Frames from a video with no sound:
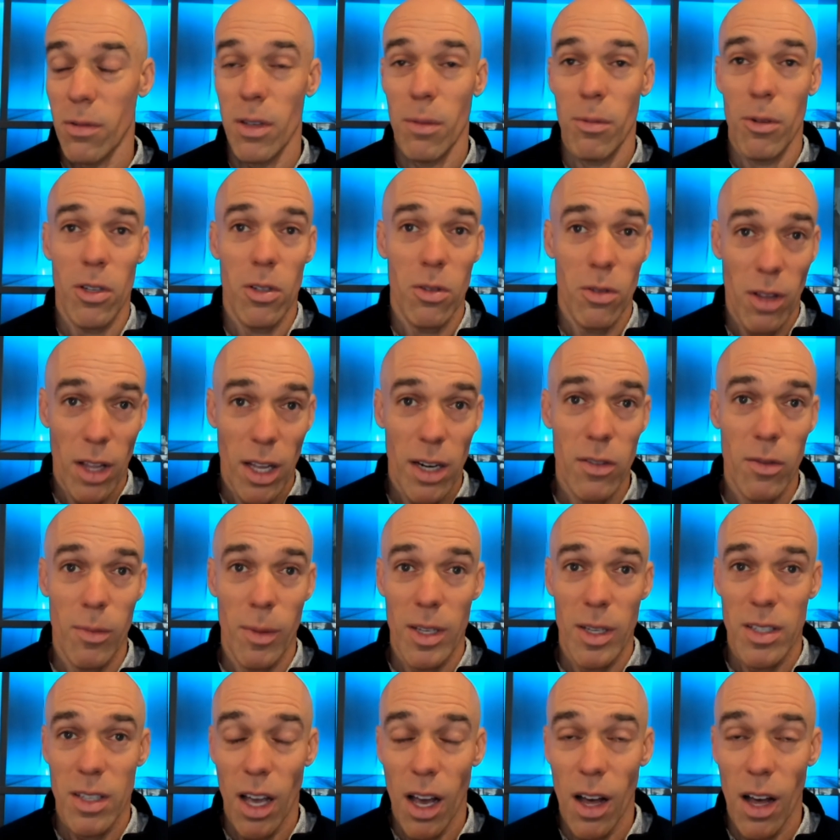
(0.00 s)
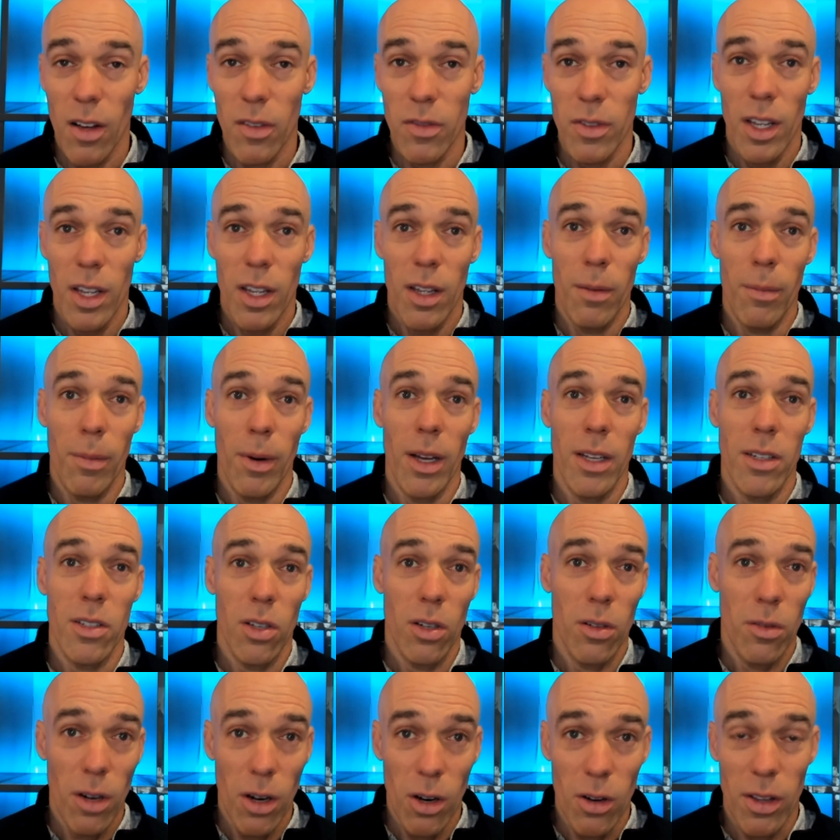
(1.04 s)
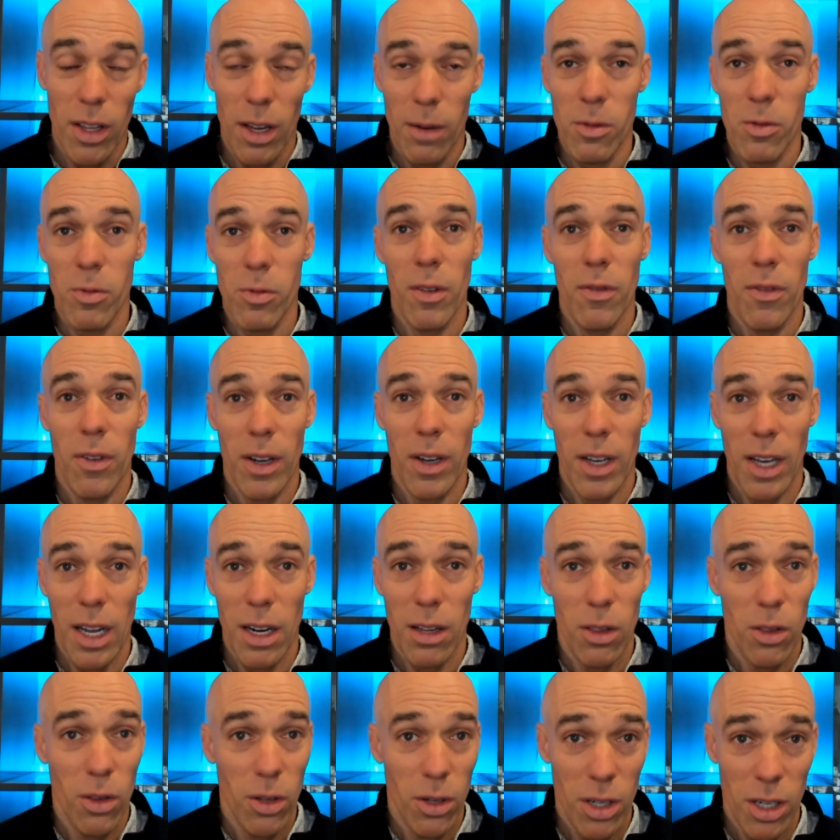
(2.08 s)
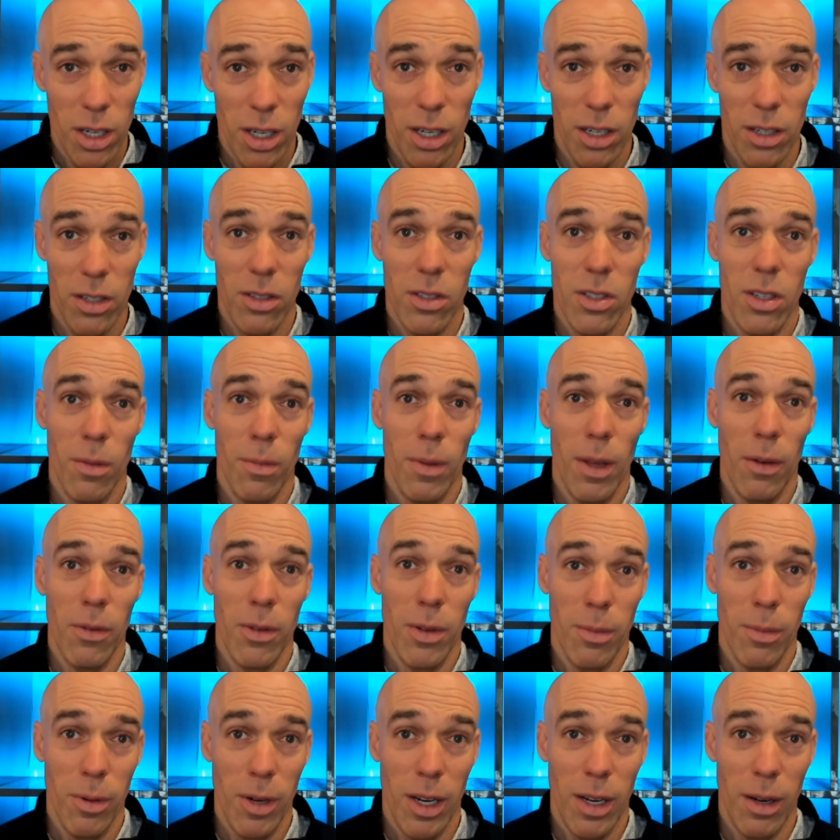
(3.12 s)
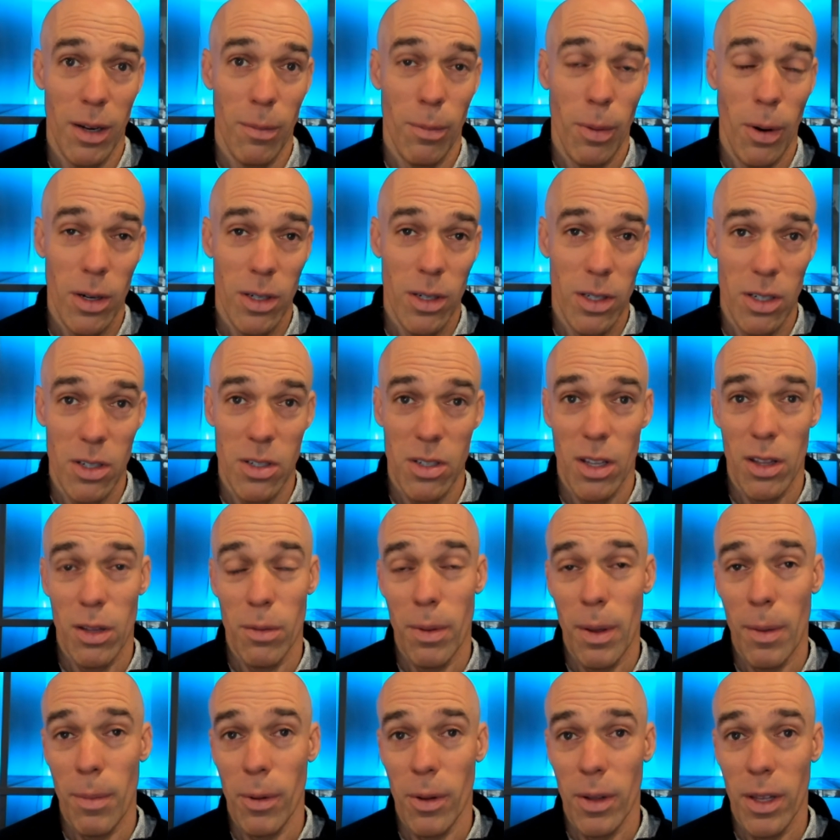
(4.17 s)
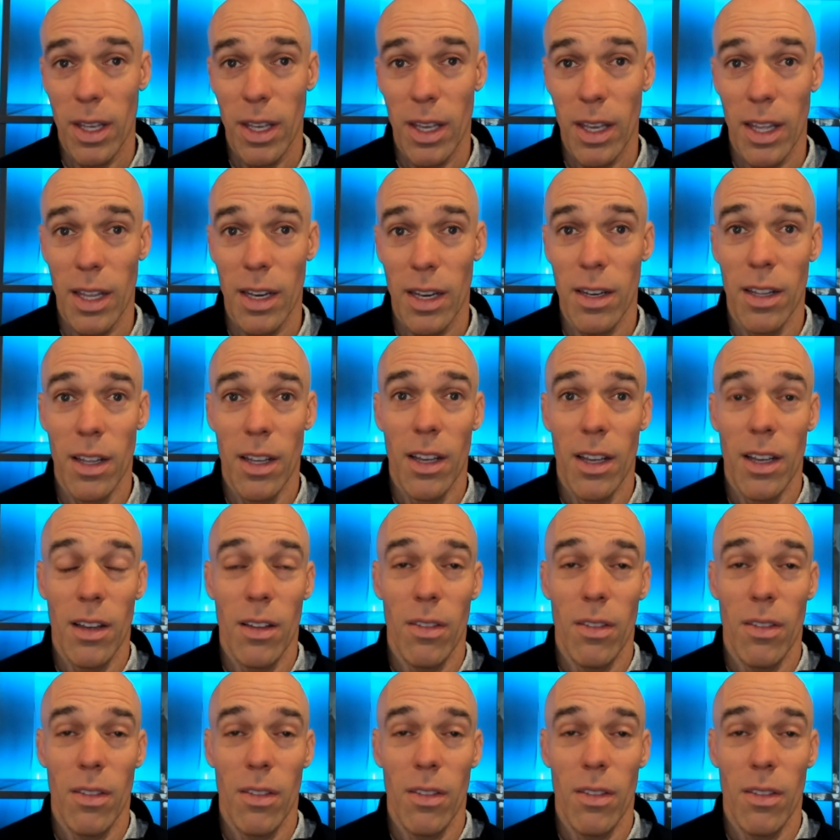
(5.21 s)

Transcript: I was able to do a lot of it myself, but to grow LEMS, we've got to learn to be able to bring partners, other people in